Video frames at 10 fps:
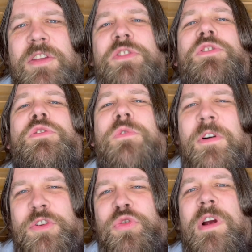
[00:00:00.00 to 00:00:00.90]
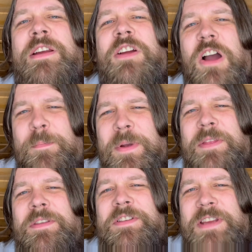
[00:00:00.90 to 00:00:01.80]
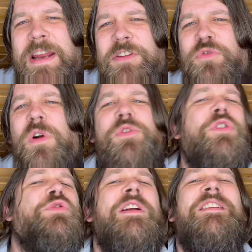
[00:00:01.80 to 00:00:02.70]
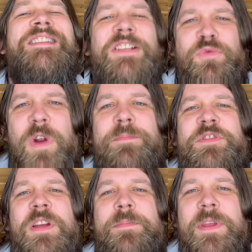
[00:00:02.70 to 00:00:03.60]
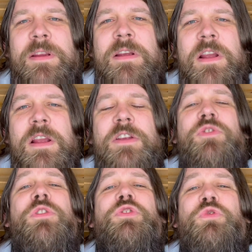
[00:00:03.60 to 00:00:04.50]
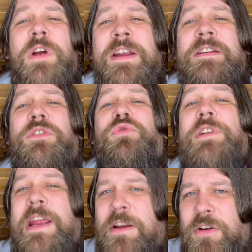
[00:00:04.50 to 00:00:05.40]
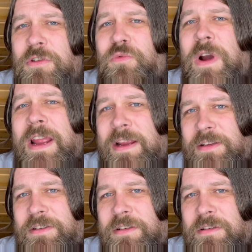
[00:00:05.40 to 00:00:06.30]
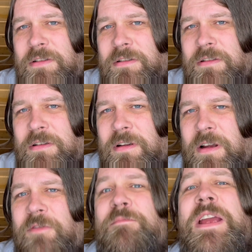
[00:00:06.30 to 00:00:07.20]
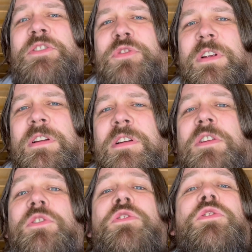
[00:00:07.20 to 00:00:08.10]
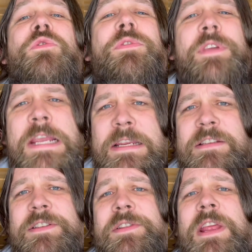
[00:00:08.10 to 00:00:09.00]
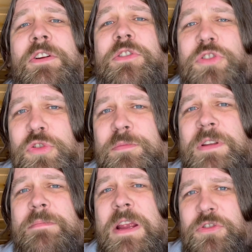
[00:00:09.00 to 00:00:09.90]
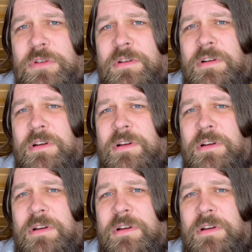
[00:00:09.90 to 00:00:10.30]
you are trying to upend the status quo. You're trying to disrupt something. You're trying to create new ways of measuring, new things that are to be measured.